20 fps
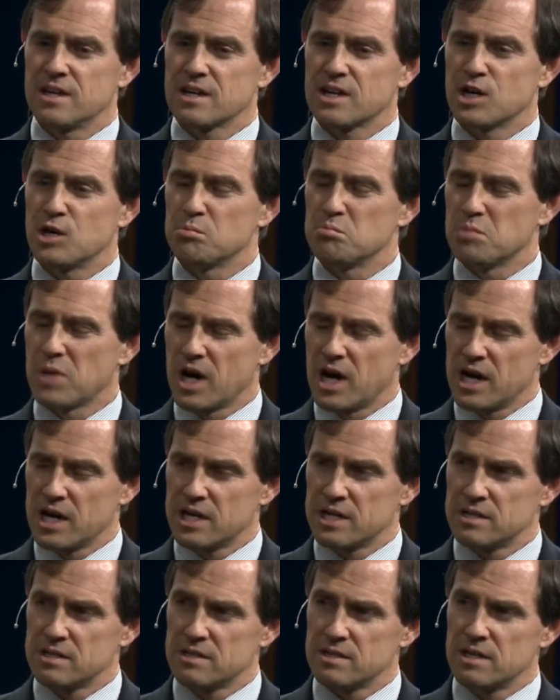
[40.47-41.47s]

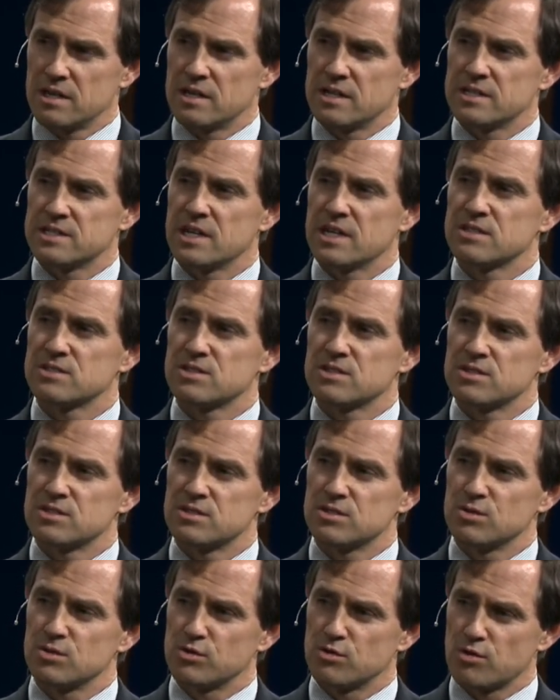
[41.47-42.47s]
combined an attention
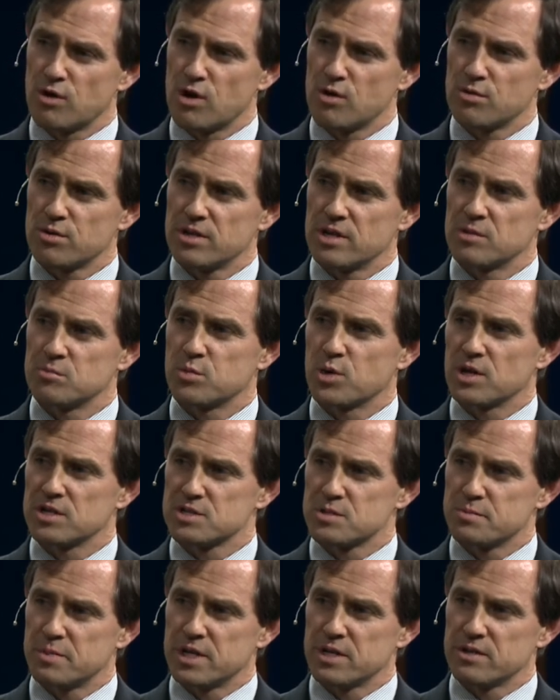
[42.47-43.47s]
to growth and
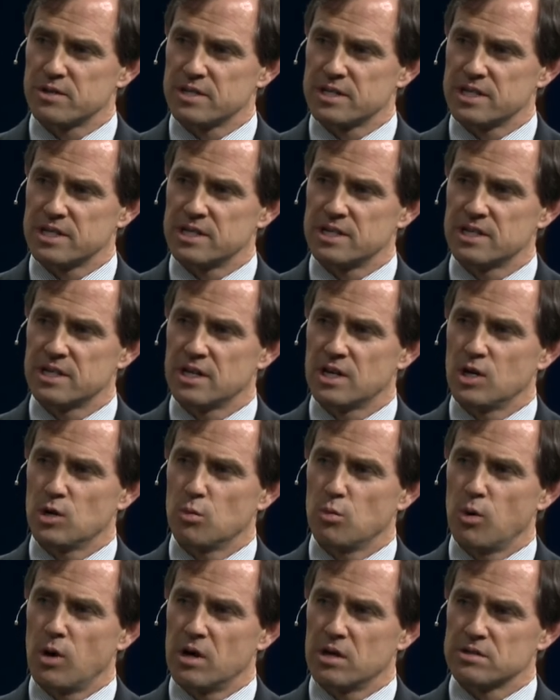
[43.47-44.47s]
prosperity
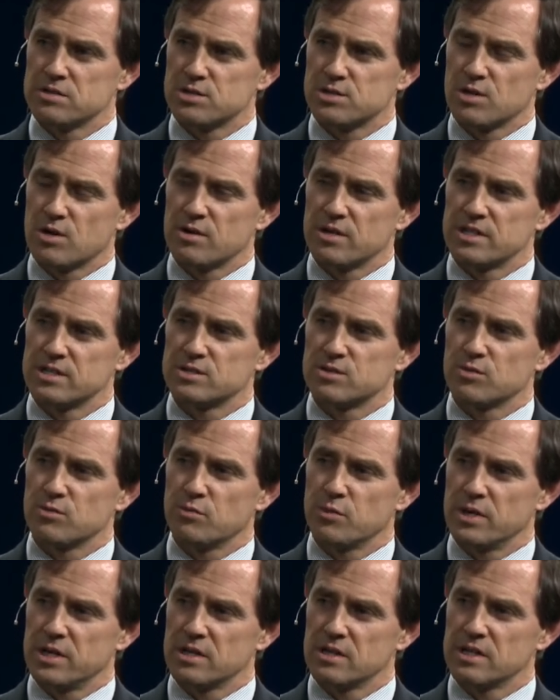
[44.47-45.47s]
while starting to
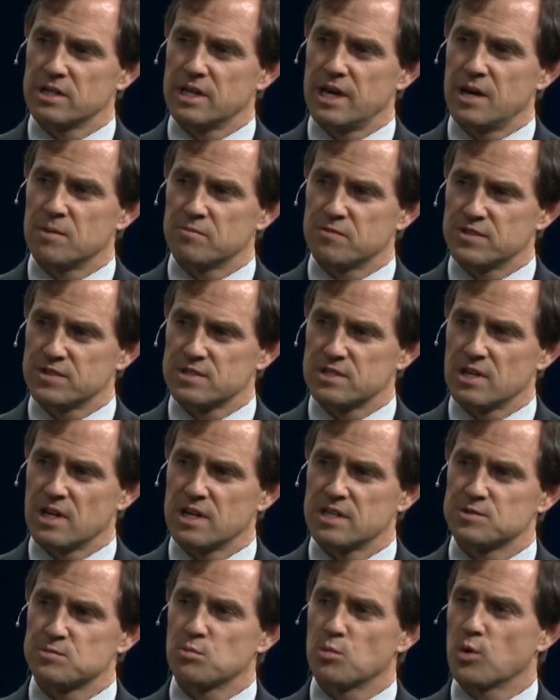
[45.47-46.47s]
really
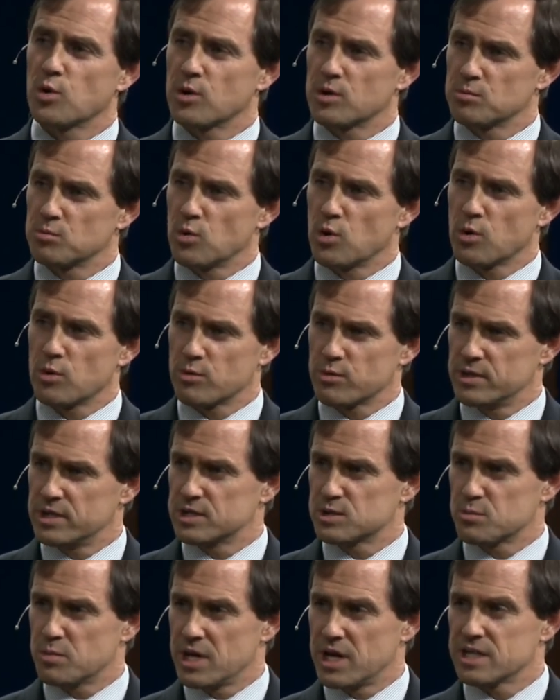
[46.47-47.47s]
emphasize more and more with
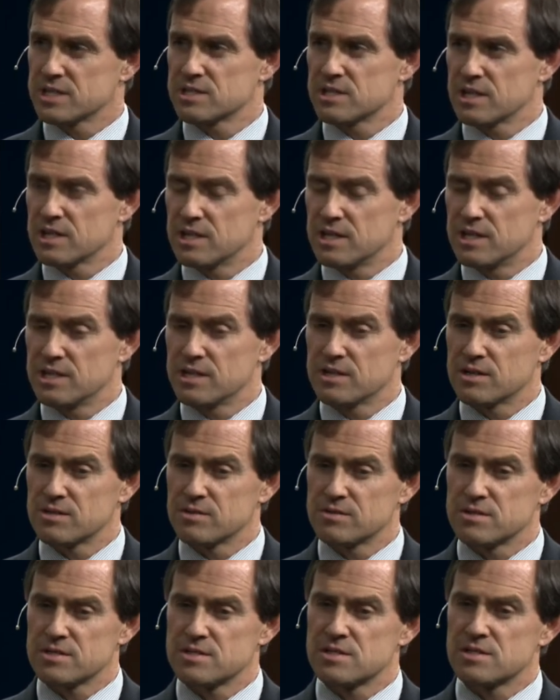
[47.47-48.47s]
each passing
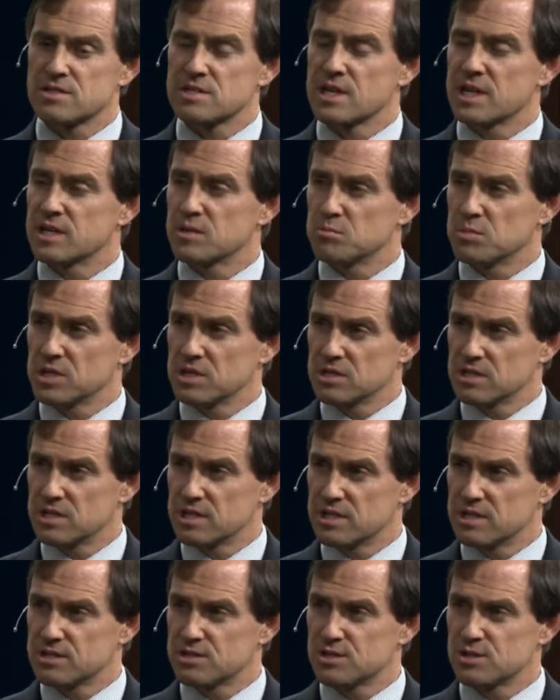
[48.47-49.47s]
year the
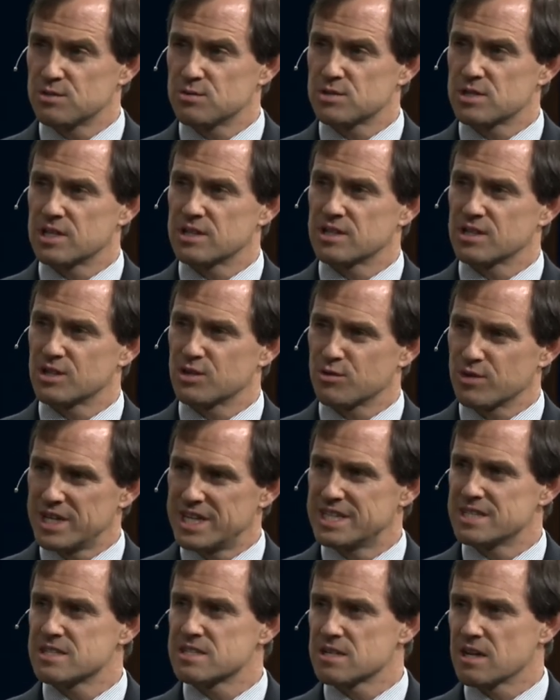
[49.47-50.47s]
sustainability issues and the
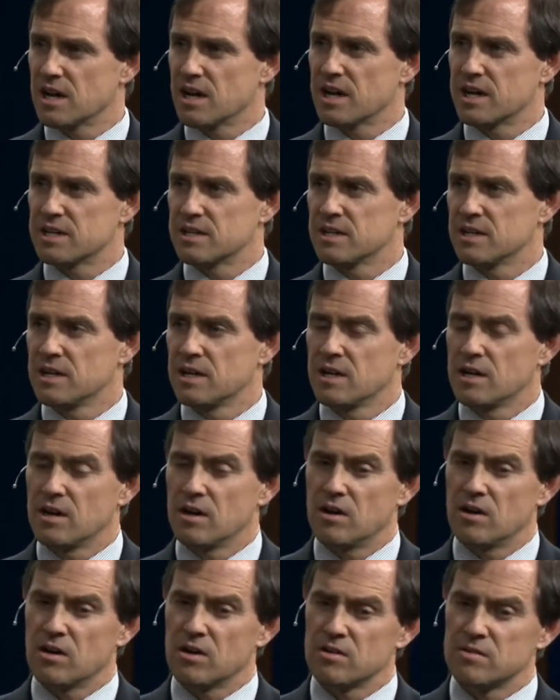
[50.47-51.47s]
green side
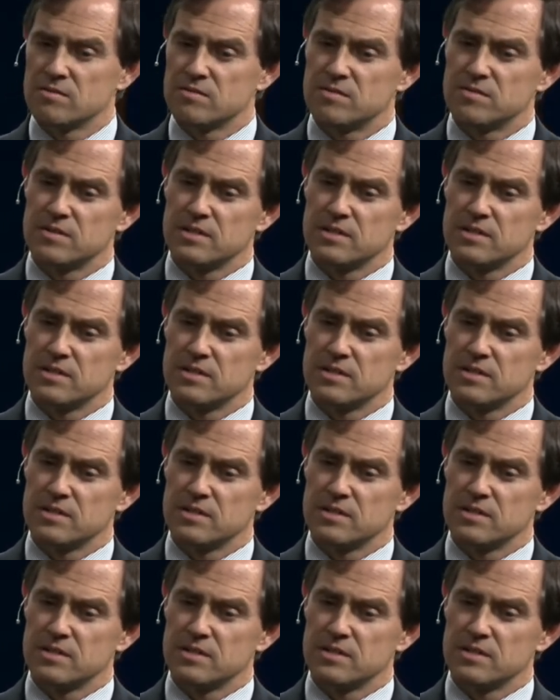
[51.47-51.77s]
of